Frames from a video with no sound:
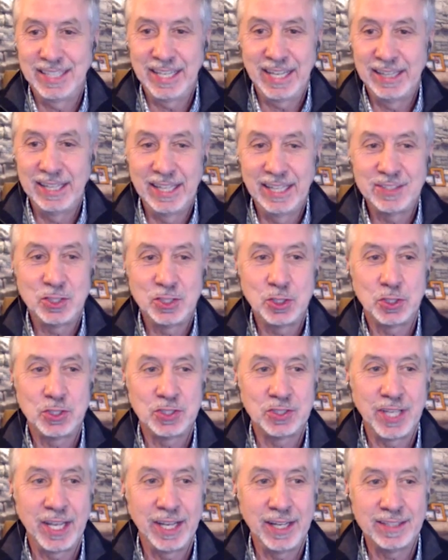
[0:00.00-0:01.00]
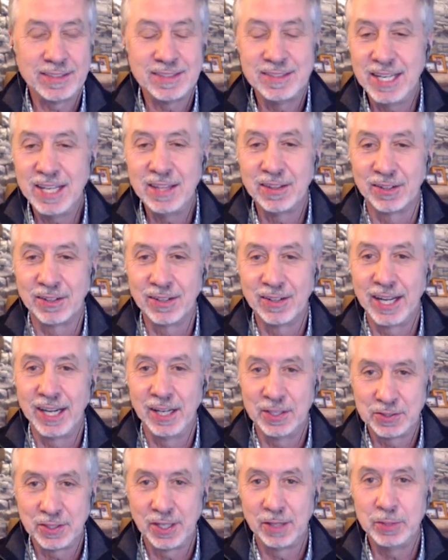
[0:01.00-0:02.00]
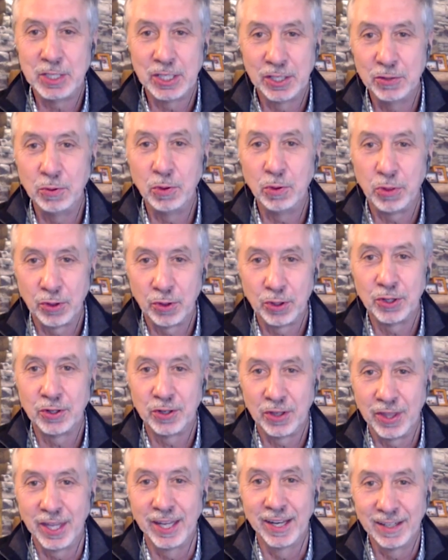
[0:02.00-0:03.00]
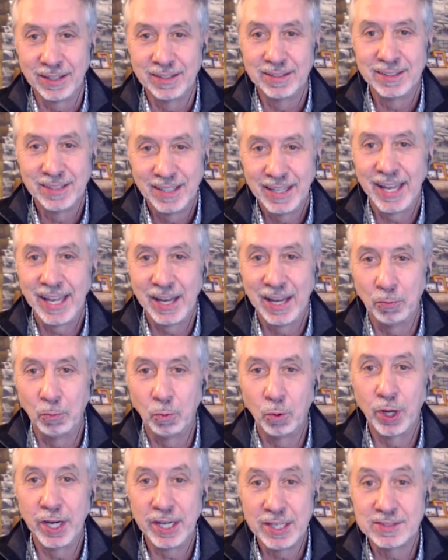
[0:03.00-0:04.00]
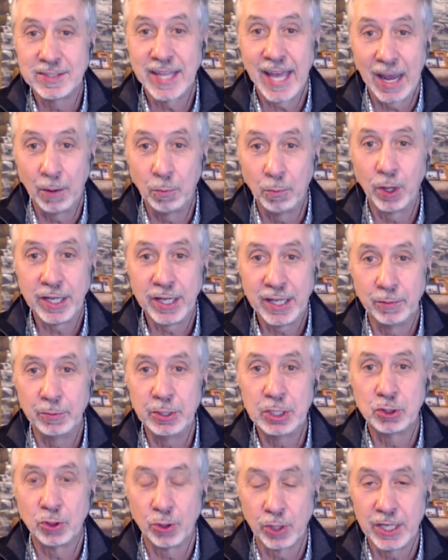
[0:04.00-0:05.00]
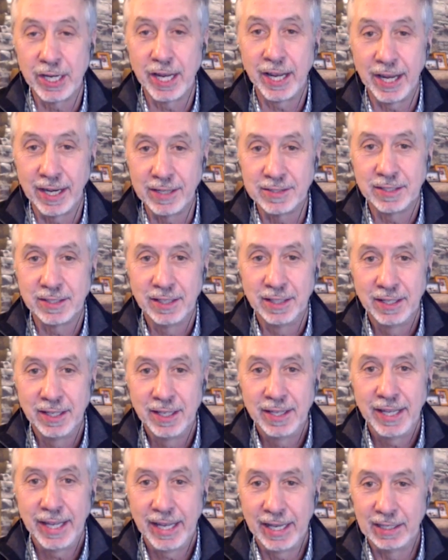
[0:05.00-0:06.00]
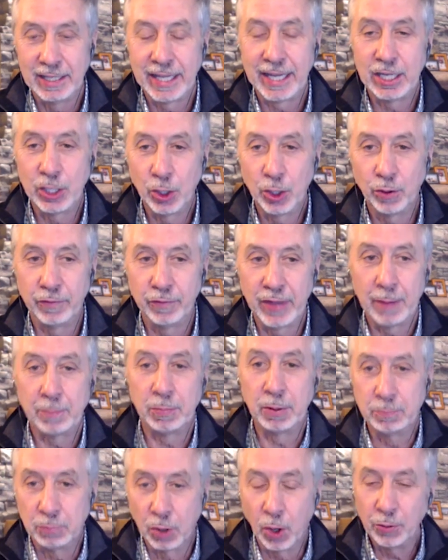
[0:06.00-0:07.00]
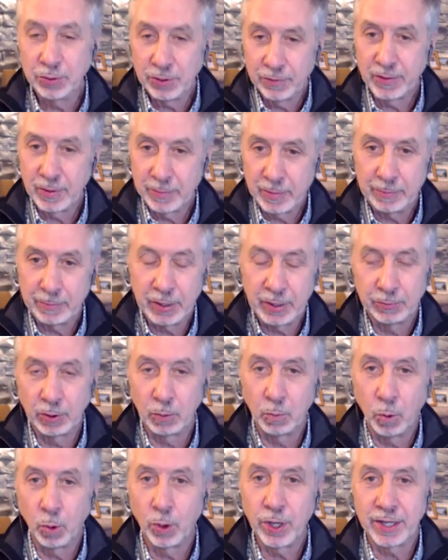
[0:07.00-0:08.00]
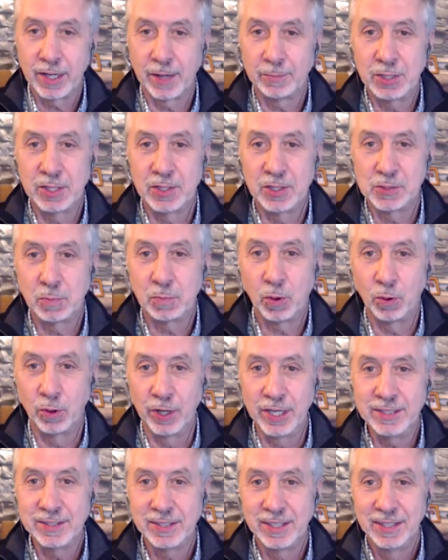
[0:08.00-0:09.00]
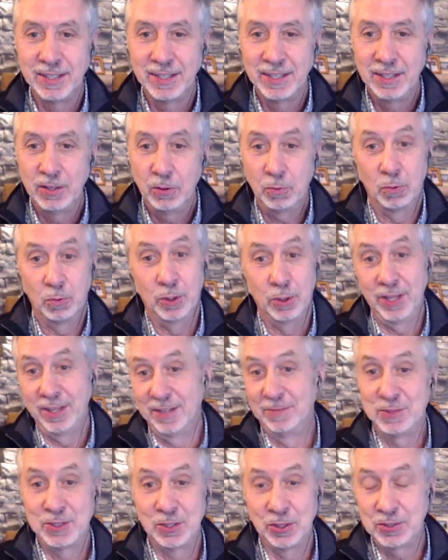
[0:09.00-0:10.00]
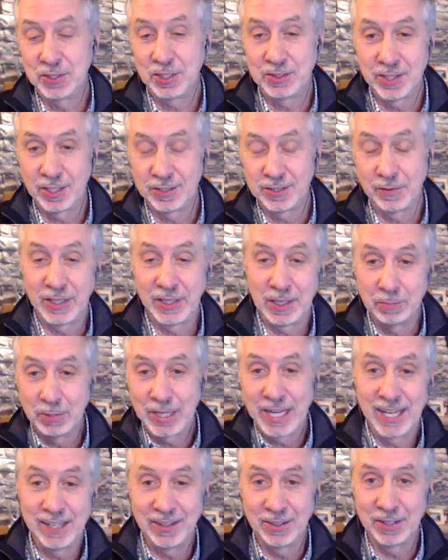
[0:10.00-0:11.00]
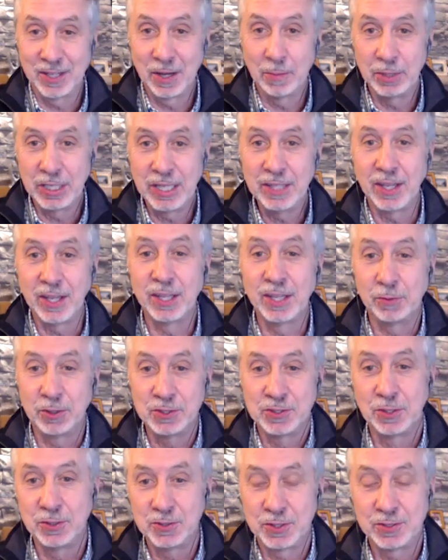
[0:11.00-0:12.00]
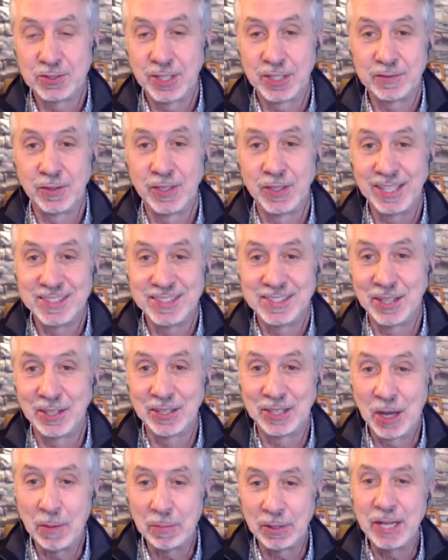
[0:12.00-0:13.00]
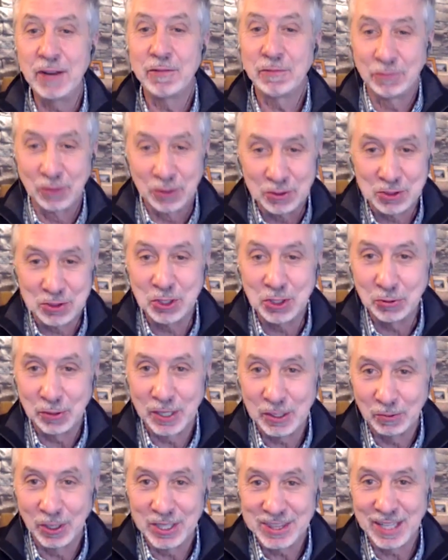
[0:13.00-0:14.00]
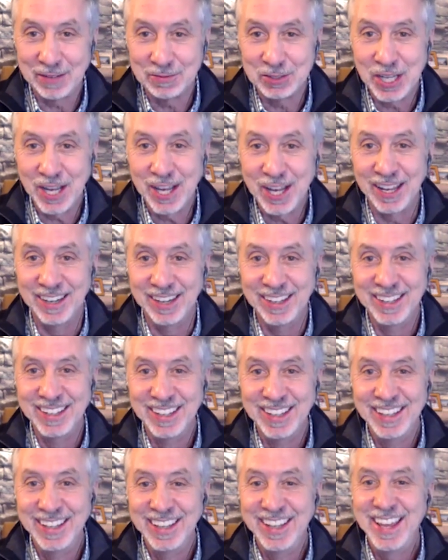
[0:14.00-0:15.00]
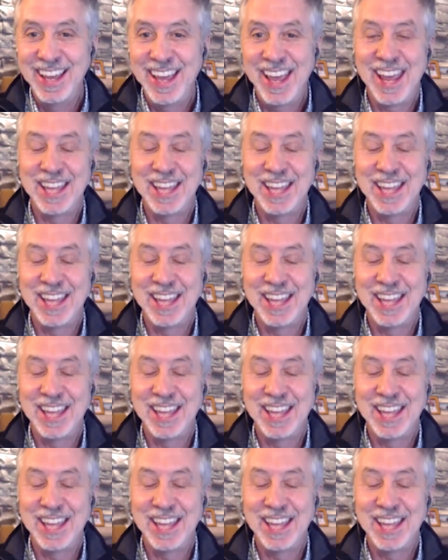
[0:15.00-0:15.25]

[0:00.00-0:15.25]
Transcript: let's just say it's neither and it's going to be a new third thing. And what is that? What can we create? and let go of that. But both of them have been rewarded up to this point. One of them so successful they could buy another company. The other one so successful they could sell the company for doing what they've done. Yeah.